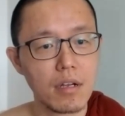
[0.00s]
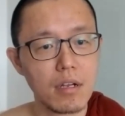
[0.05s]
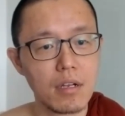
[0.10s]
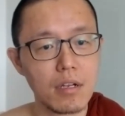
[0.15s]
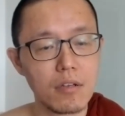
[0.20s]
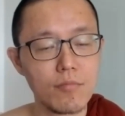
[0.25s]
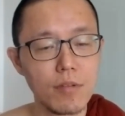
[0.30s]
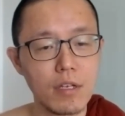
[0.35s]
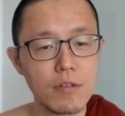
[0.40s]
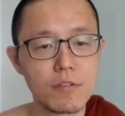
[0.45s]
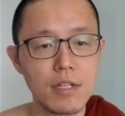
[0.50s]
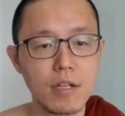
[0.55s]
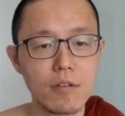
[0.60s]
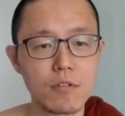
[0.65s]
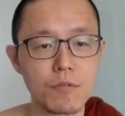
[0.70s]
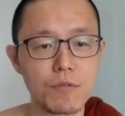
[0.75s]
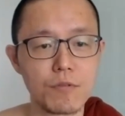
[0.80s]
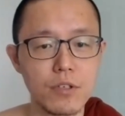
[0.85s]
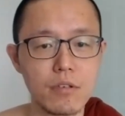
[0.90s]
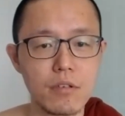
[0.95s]
you may start
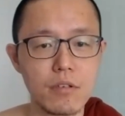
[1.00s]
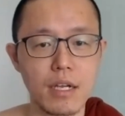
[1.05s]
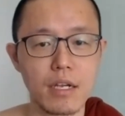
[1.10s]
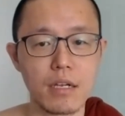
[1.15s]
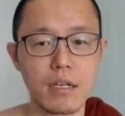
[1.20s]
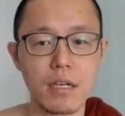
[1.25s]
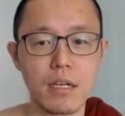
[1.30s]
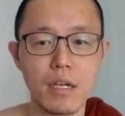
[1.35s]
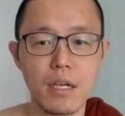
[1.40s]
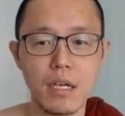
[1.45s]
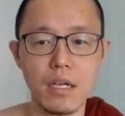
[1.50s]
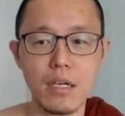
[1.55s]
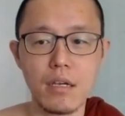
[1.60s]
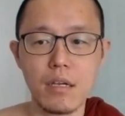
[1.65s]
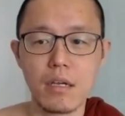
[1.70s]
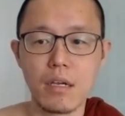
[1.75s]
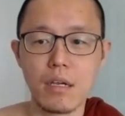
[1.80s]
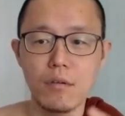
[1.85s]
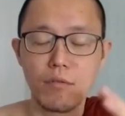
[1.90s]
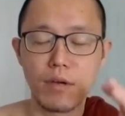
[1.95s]
to feel like, hey,
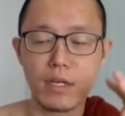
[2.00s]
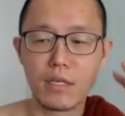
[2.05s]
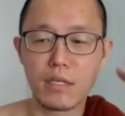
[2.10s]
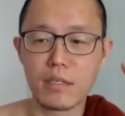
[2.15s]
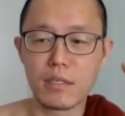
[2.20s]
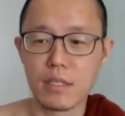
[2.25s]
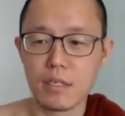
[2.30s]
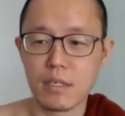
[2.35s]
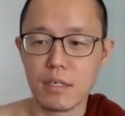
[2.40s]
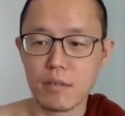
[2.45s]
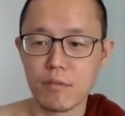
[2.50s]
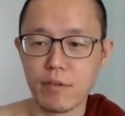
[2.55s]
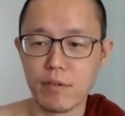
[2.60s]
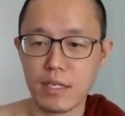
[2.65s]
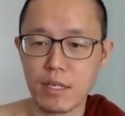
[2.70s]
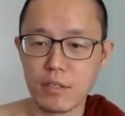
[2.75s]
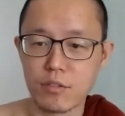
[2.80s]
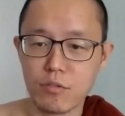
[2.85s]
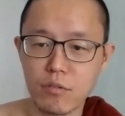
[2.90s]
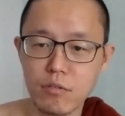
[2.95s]
when
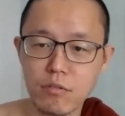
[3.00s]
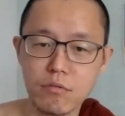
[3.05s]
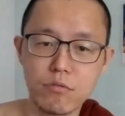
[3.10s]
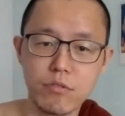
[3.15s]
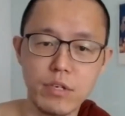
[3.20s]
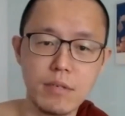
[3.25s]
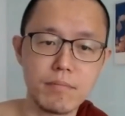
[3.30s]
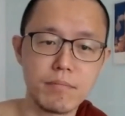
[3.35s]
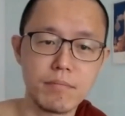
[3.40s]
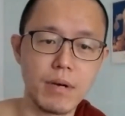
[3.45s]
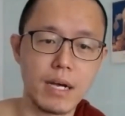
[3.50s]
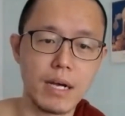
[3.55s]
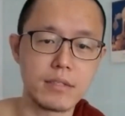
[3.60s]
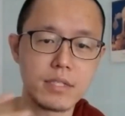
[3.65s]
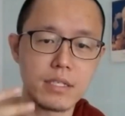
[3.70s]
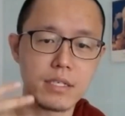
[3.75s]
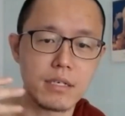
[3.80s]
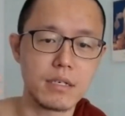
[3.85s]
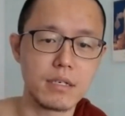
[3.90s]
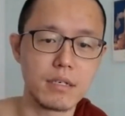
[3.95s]
there's no wind
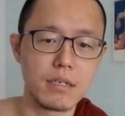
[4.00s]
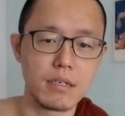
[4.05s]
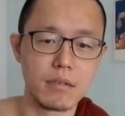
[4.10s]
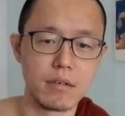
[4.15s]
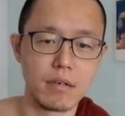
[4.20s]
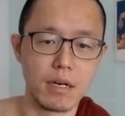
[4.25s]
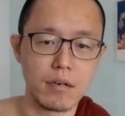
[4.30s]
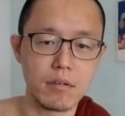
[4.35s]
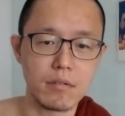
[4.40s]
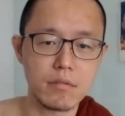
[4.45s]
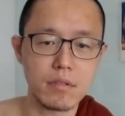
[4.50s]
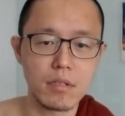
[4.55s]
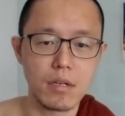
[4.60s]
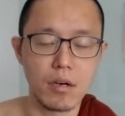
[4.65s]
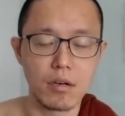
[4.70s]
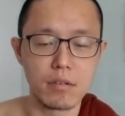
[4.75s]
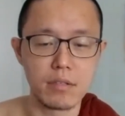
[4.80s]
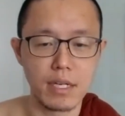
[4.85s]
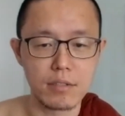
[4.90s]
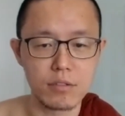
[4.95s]
passing around
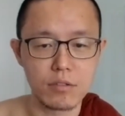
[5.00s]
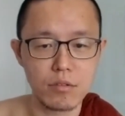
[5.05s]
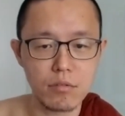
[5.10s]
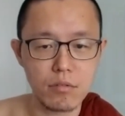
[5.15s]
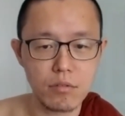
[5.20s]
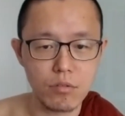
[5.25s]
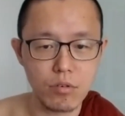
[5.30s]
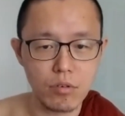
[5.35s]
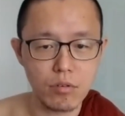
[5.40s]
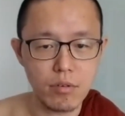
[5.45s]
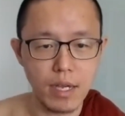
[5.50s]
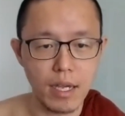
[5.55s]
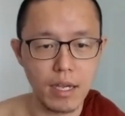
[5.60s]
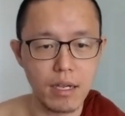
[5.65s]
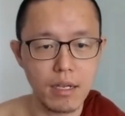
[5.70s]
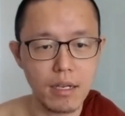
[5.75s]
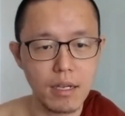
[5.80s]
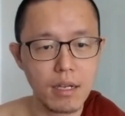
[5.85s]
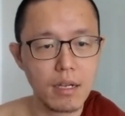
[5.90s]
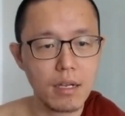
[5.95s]
or there's no cold
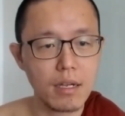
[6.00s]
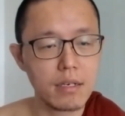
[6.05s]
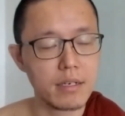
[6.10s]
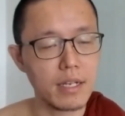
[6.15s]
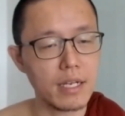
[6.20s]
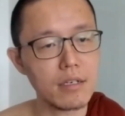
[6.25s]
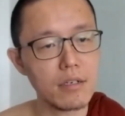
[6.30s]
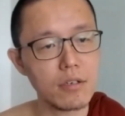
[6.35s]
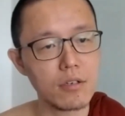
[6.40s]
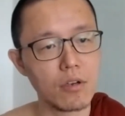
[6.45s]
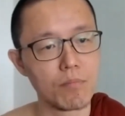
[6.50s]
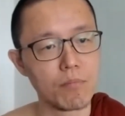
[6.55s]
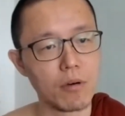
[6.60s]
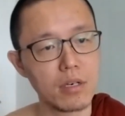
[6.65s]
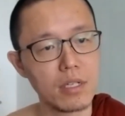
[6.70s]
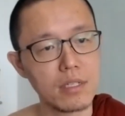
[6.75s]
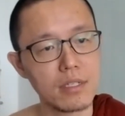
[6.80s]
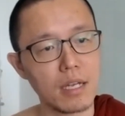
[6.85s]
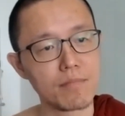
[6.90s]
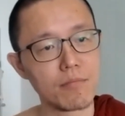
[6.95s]
air, then your
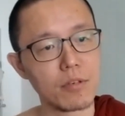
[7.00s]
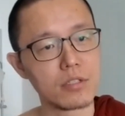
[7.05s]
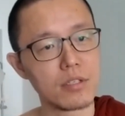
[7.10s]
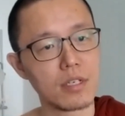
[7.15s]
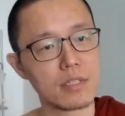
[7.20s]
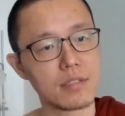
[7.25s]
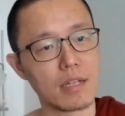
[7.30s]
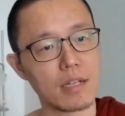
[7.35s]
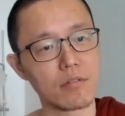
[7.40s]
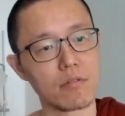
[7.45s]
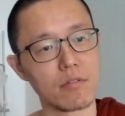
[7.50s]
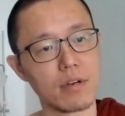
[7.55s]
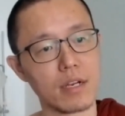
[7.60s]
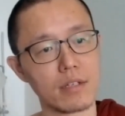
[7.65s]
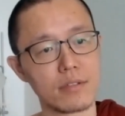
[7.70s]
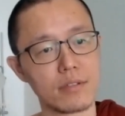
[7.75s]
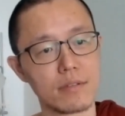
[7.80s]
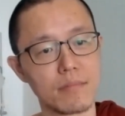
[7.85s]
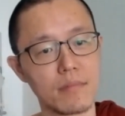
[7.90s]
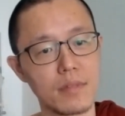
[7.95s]
body temperature starts to
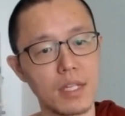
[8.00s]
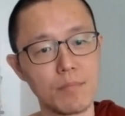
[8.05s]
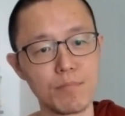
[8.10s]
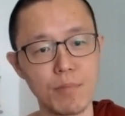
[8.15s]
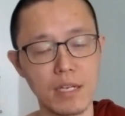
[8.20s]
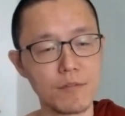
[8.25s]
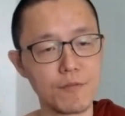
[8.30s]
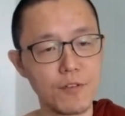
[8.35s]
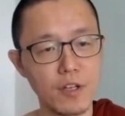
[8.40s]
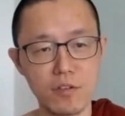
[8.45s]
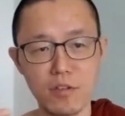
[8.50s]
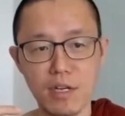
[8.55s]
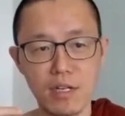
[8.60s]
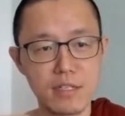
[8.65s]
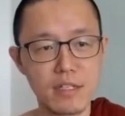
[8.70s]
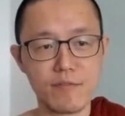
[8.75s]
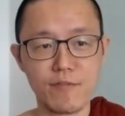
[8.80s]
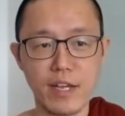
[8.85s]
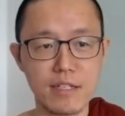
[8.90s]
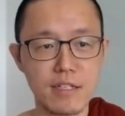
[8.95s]
rise. But if you're
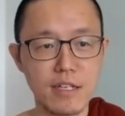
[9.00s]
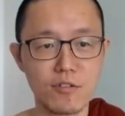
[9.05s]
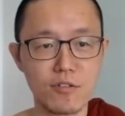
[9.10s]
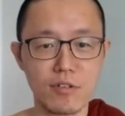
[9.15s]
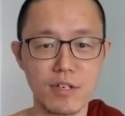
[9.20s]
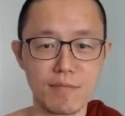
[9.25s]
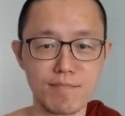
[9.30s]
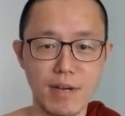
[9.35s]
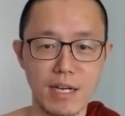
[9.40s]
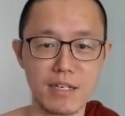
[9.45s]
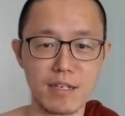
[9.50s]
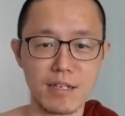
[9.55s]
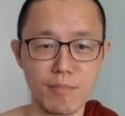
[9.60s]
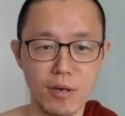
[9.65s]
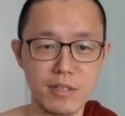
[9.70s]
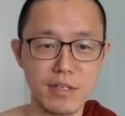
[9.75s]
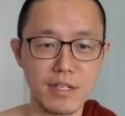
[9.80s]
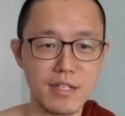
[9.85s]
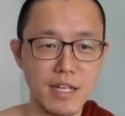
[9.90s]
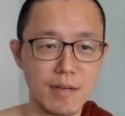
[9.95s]
not affected by the
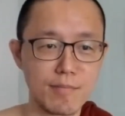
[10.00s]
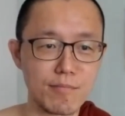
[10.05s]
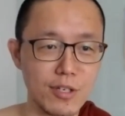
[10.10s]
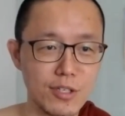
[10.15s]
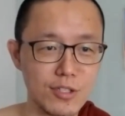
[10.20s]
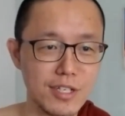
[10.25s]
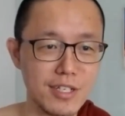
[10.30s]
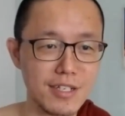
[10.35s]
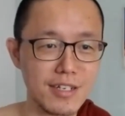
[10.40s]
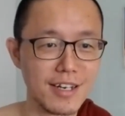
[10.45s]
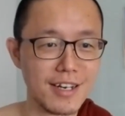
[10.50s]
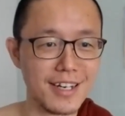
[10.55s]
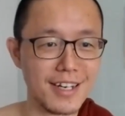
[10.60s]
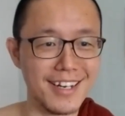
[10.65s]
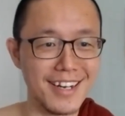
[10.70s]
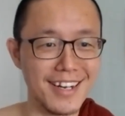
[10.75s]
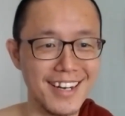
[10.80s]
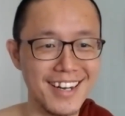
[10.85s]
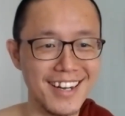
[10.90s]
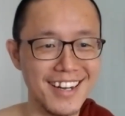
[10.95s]
body temperature,
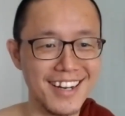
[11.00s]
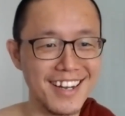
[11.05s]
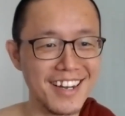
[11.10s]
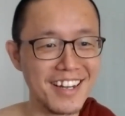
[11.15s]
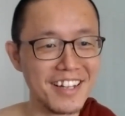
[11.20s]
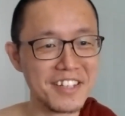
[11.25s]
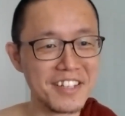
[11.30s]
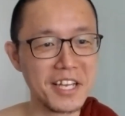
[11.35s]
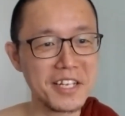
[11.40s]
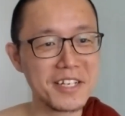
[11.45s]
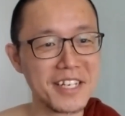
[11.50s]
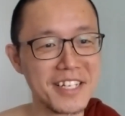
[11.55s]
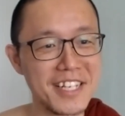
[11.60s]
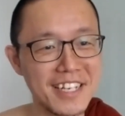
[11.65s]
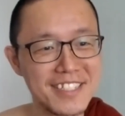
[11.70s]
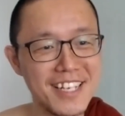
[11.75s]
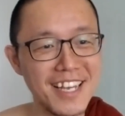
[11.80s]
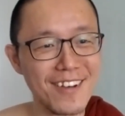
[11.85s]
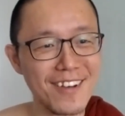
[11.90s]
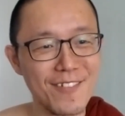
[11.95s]
then it
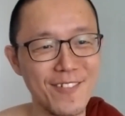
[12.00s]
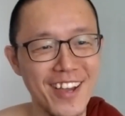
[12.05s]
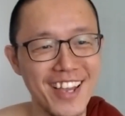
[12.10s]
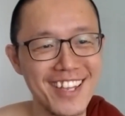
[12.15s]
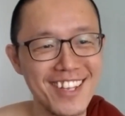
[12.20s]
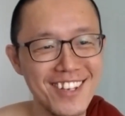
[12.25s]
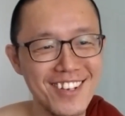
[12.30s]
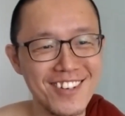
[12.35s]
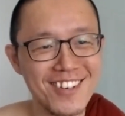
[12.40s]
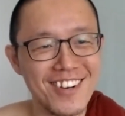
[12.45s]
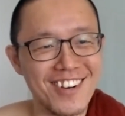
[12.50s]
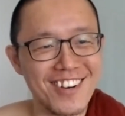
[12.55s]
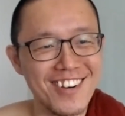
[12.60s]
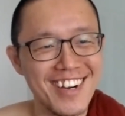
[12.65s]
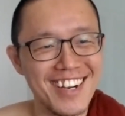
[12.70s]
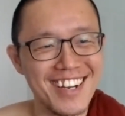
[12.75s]
doesn't affect you.